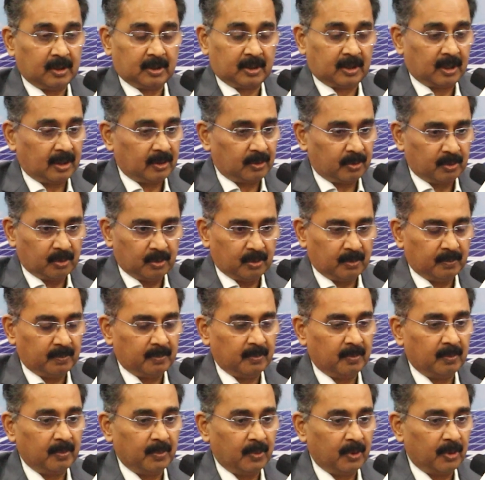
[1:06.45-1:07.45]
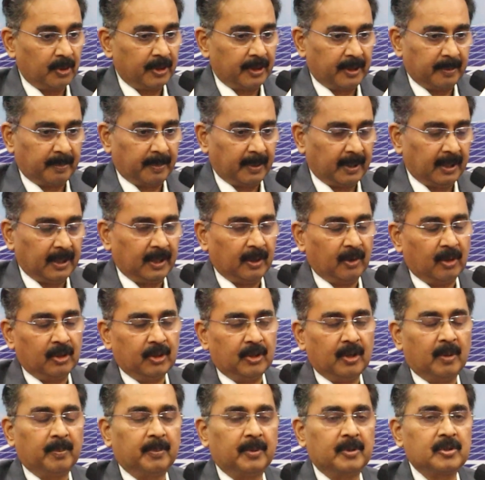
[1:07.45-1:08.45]
It can go more depending
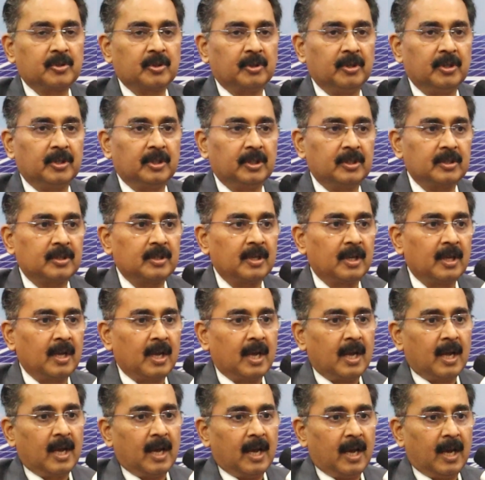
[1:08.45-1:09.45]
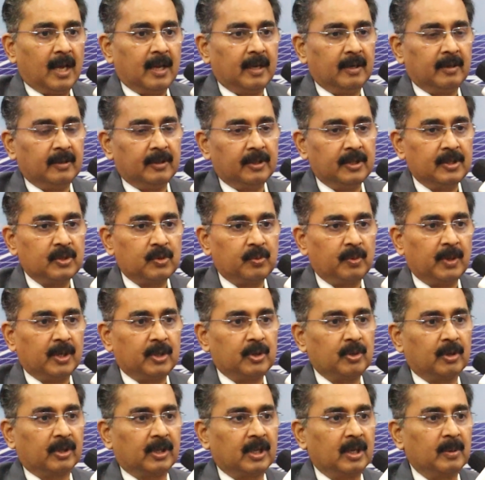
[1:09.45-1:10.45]
on the opportunities, and this we are
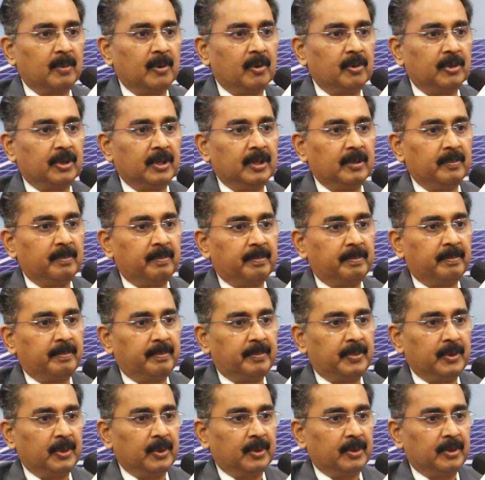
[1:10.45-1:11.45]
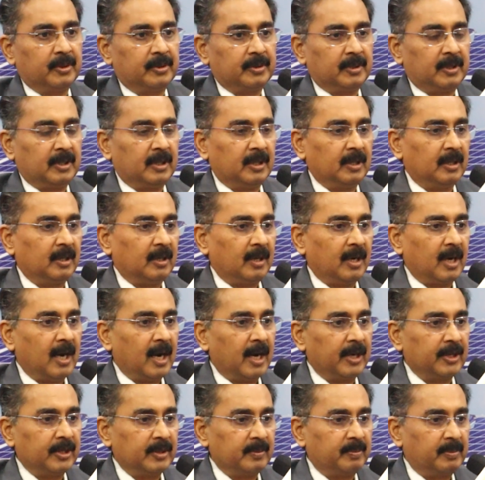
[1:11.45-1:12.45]
talking about in pure
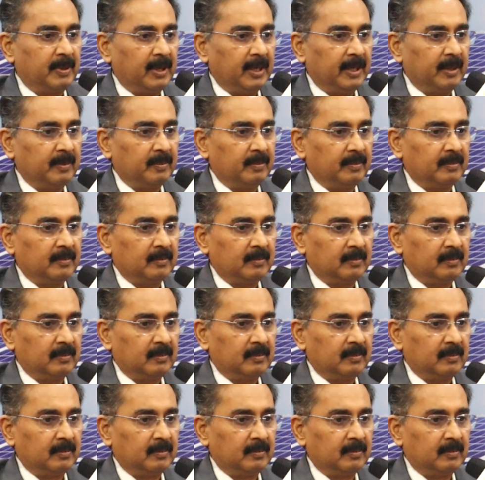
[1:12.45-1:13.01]
RE play,